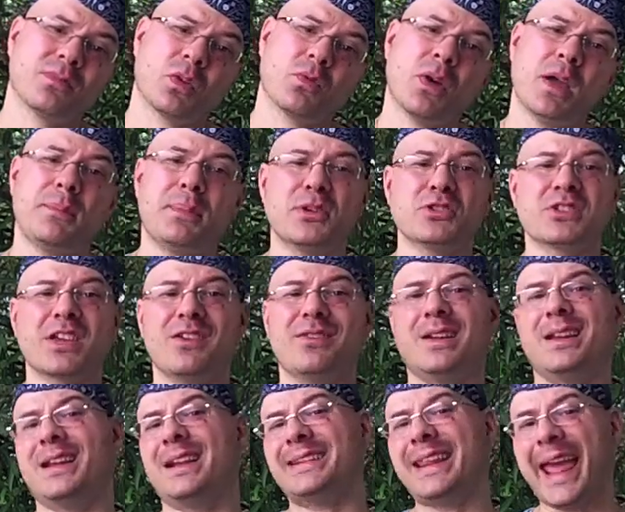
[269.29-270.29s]
Rate Beer's
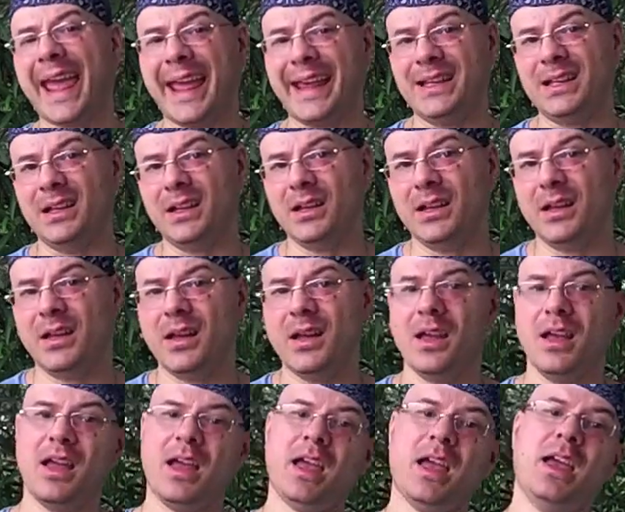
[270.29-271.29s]
giving it a 10,
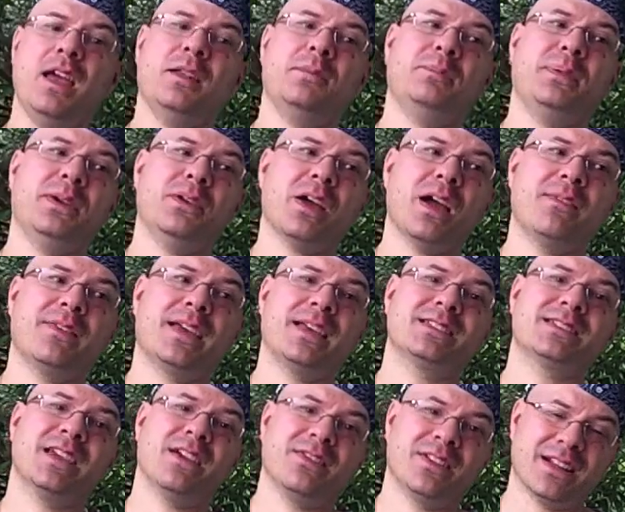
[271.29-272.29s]
and Beer
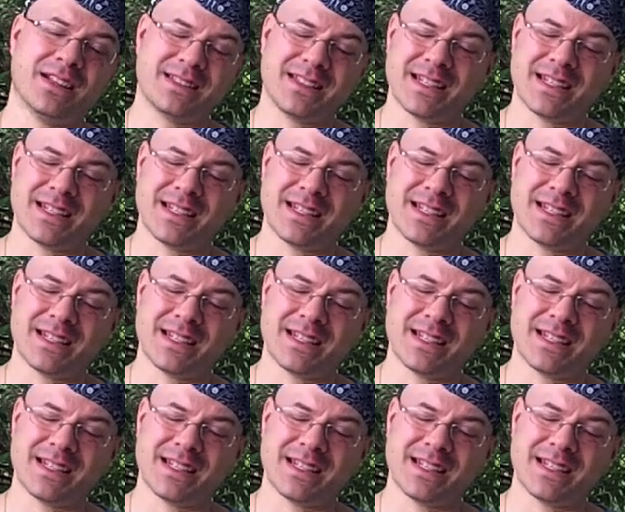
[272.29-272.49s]
Advocate's giving it a